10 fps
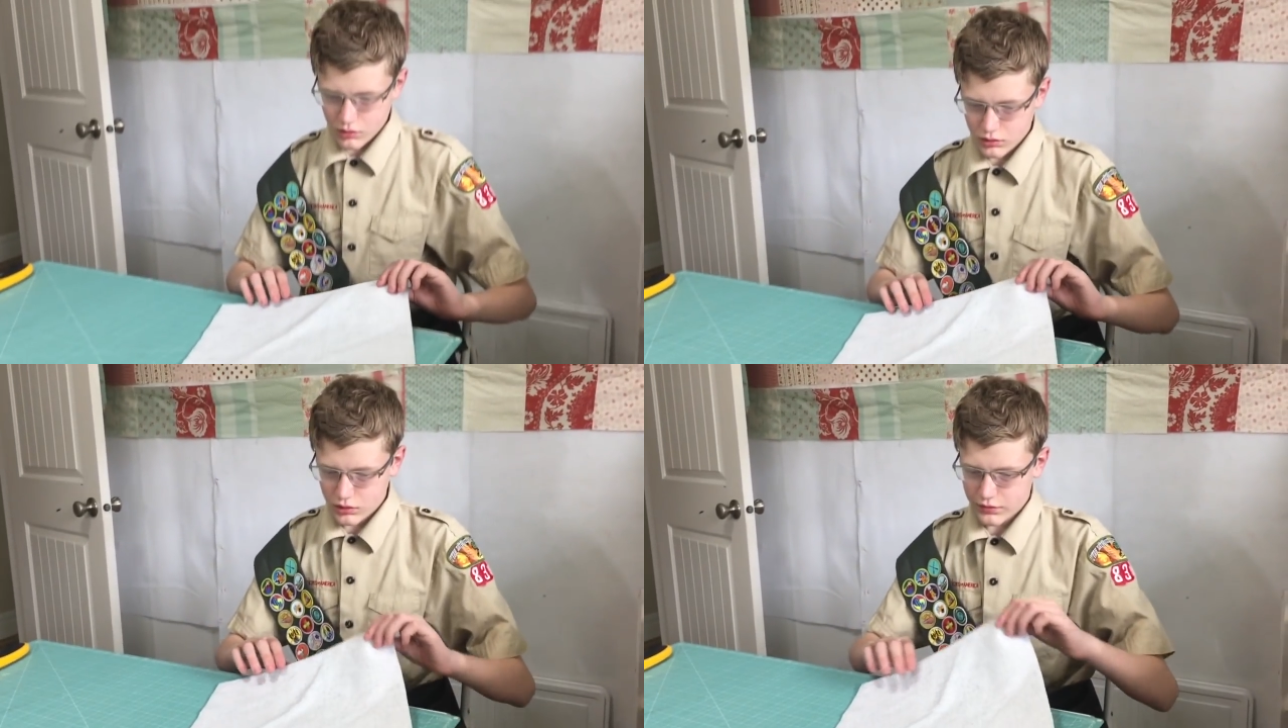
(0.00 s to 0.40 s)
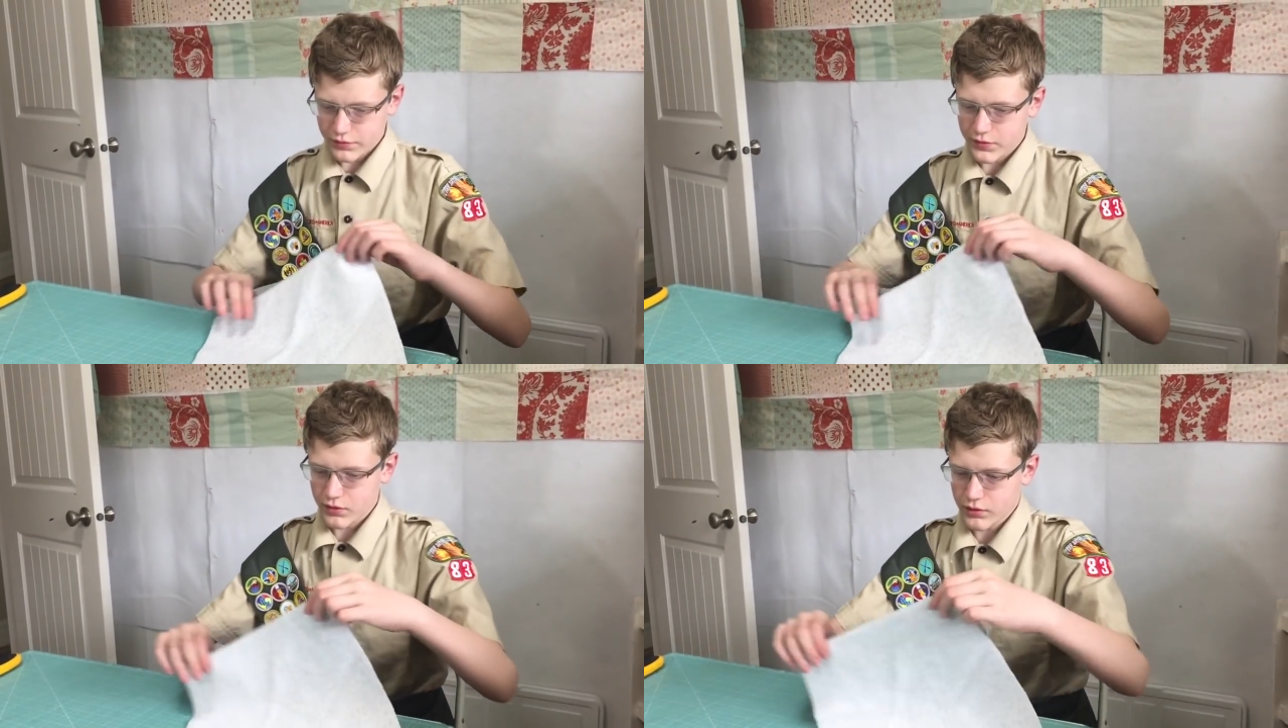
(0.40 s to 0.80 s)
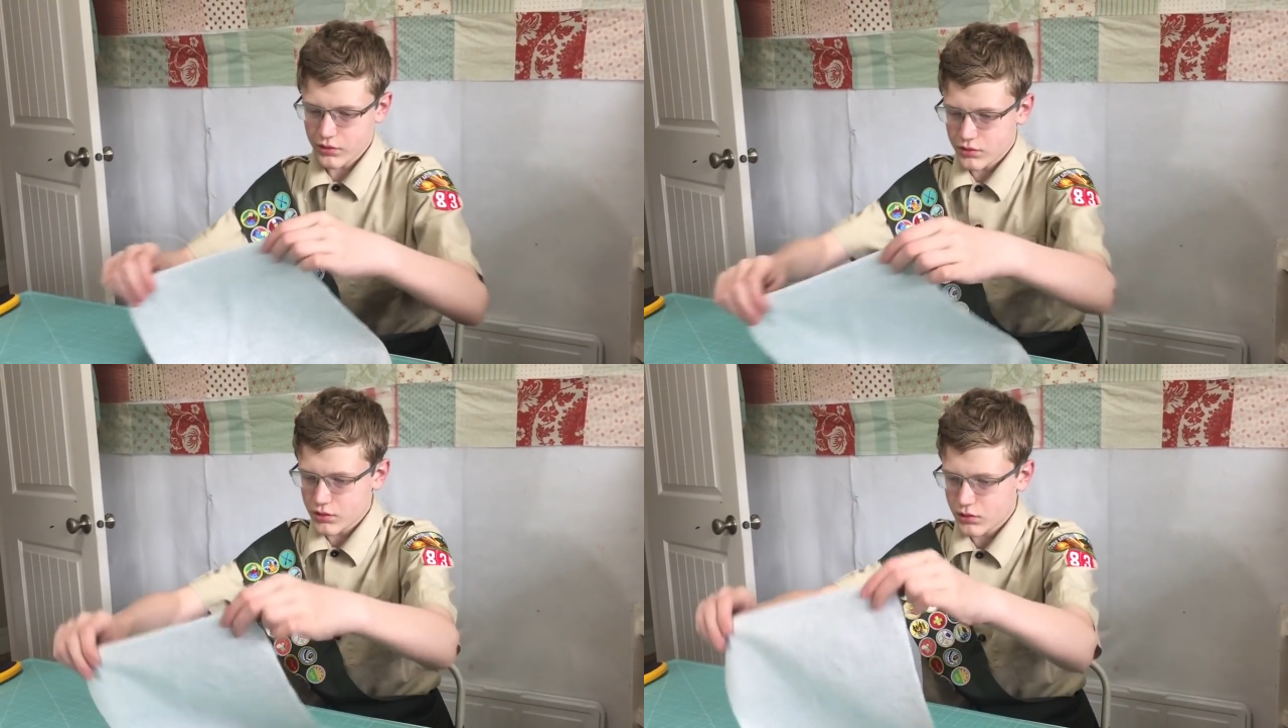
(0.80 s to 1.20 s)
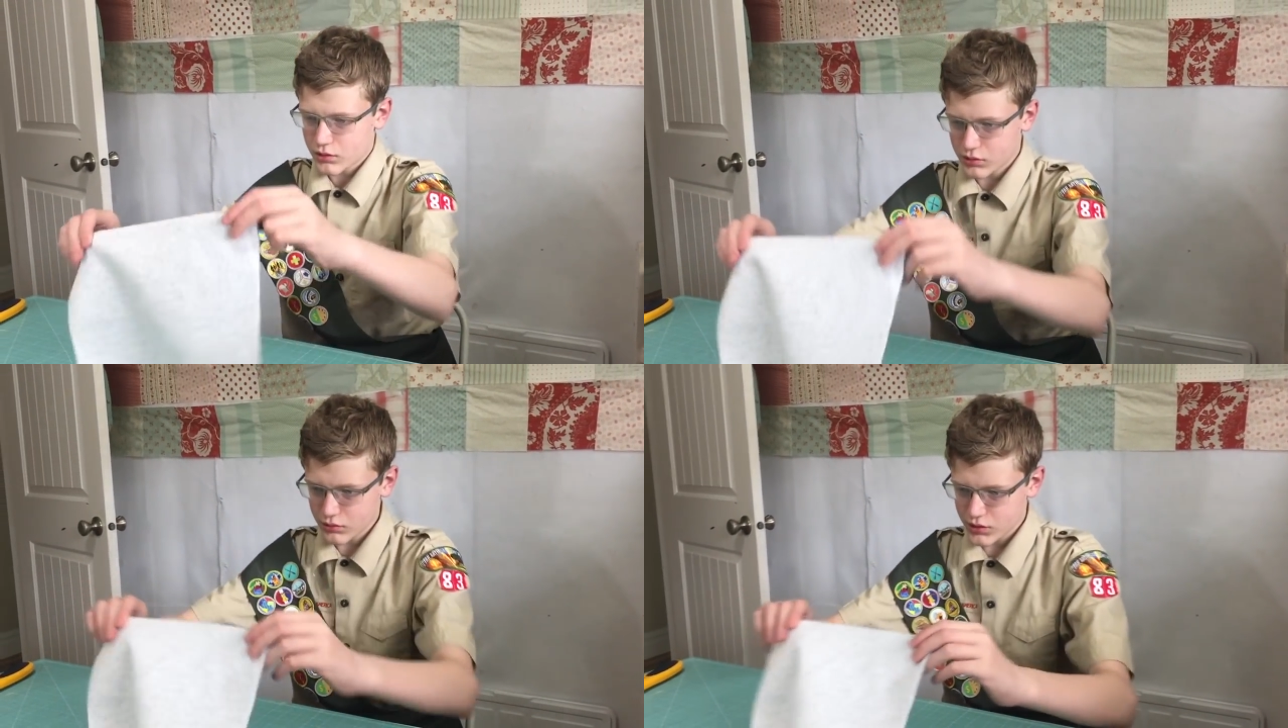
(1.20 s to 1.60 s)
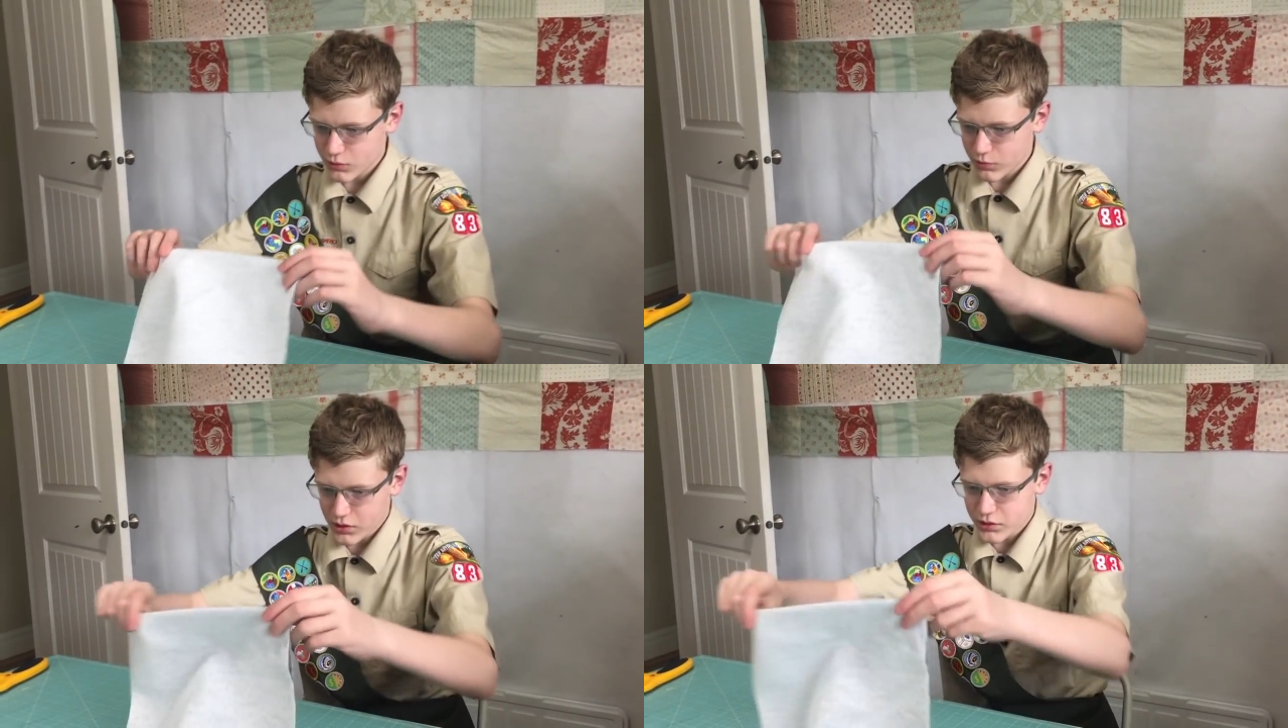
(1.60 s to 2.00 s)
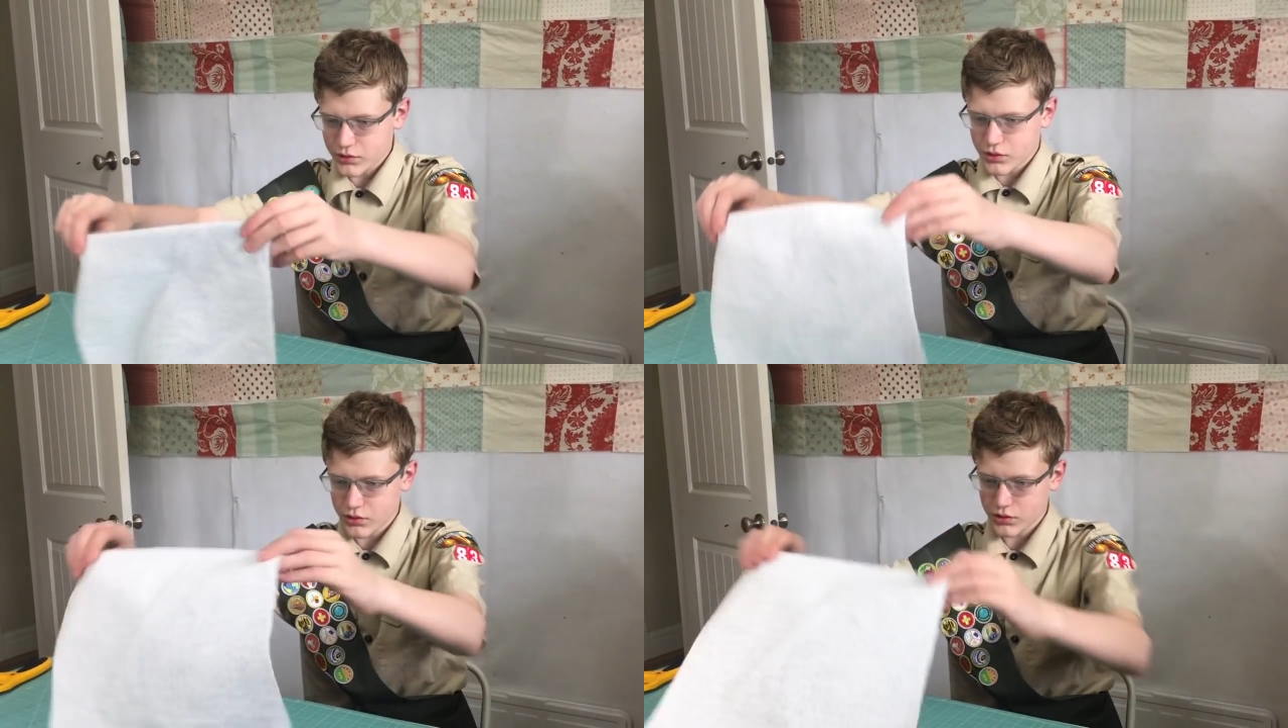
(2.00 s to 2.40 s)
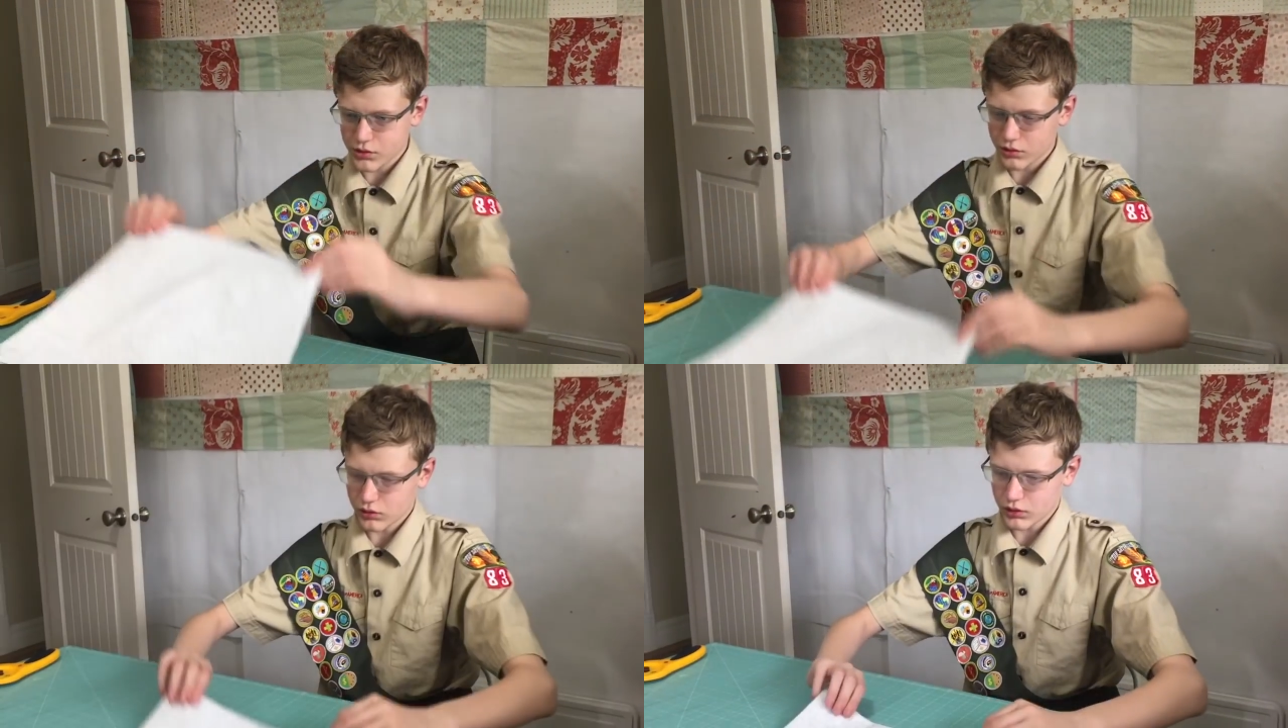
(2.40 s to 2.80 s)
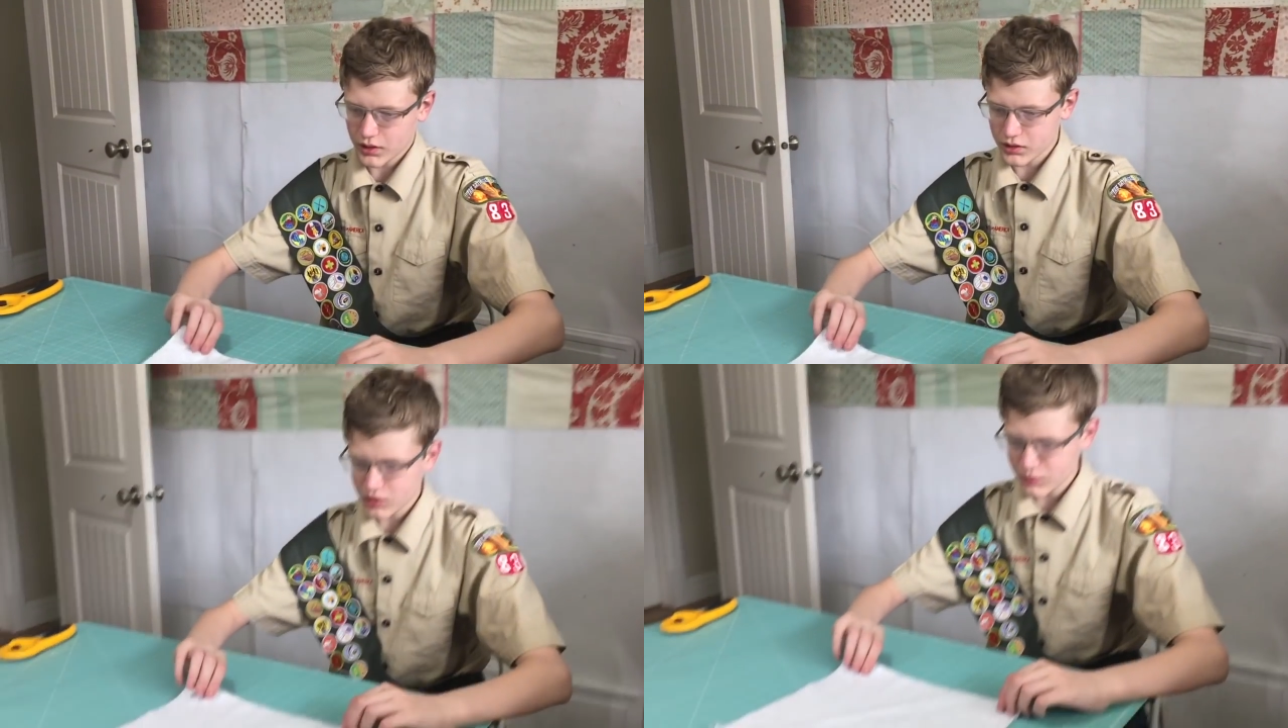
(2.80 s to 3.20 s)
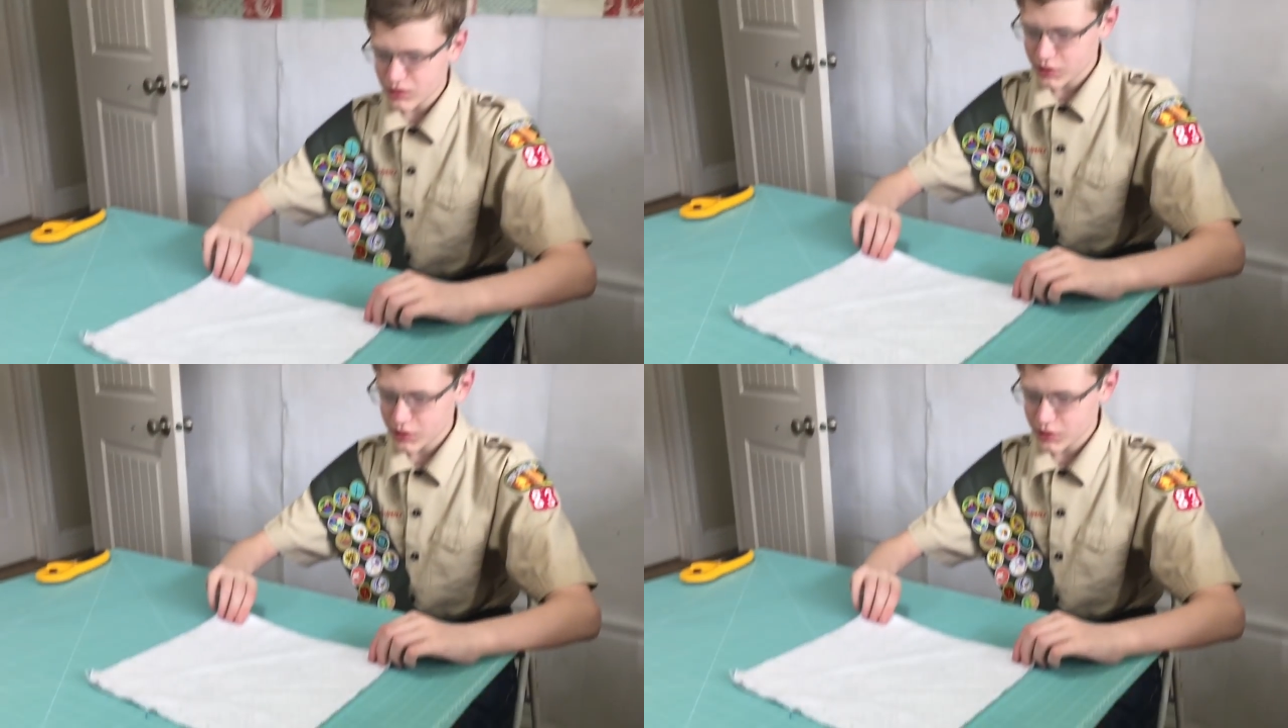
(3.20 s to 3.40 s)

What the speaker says: If you're using the 2 squares, you're just going to line them